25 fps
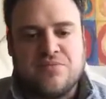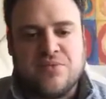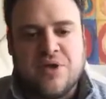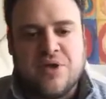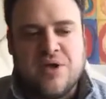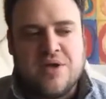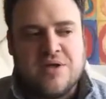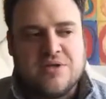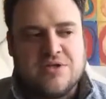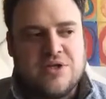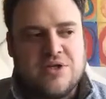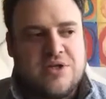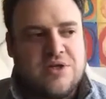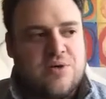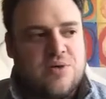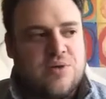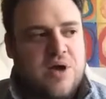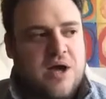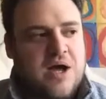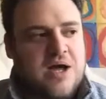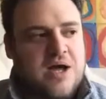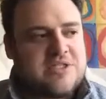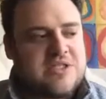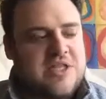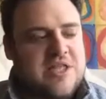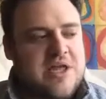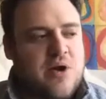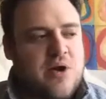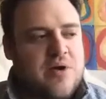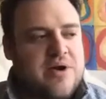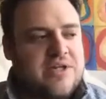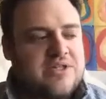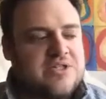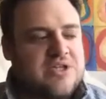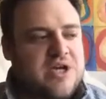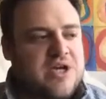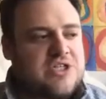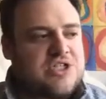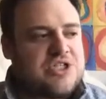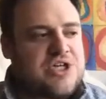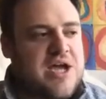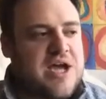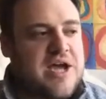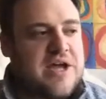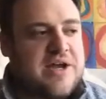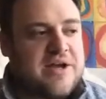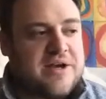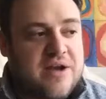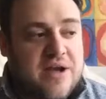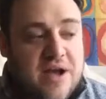So, something I want to touch
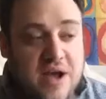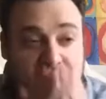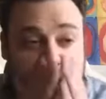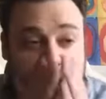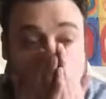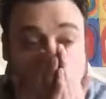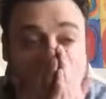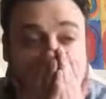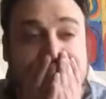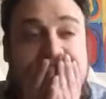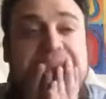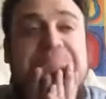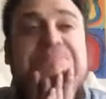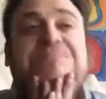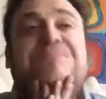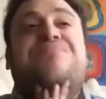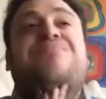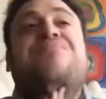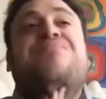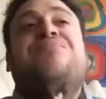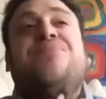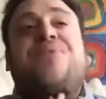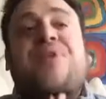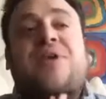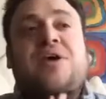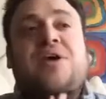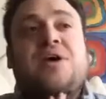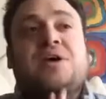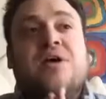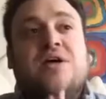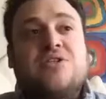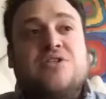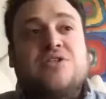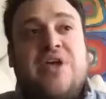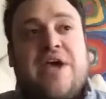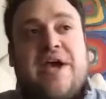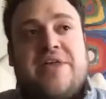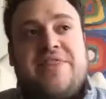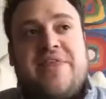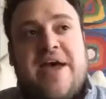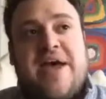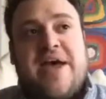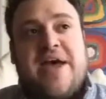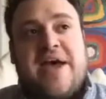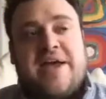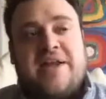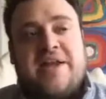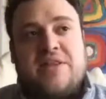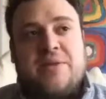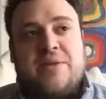on. So yeah,
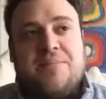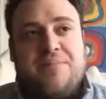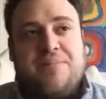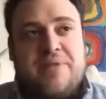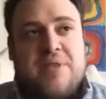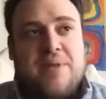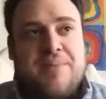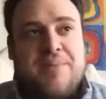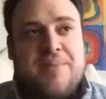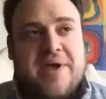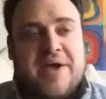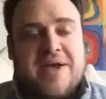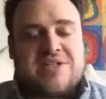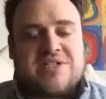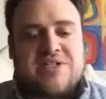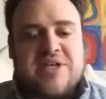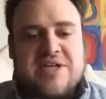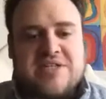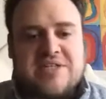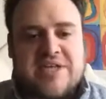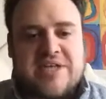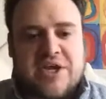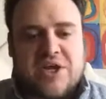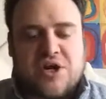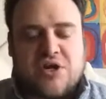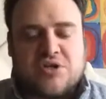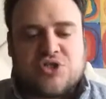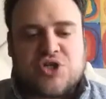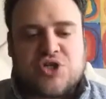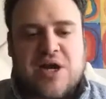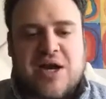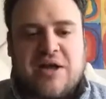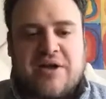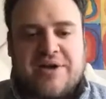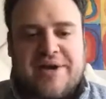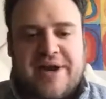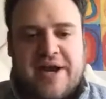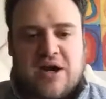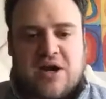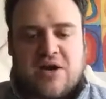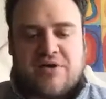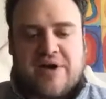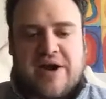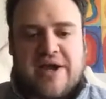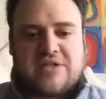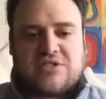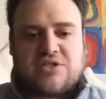the biggest thing is like, trial and error, right?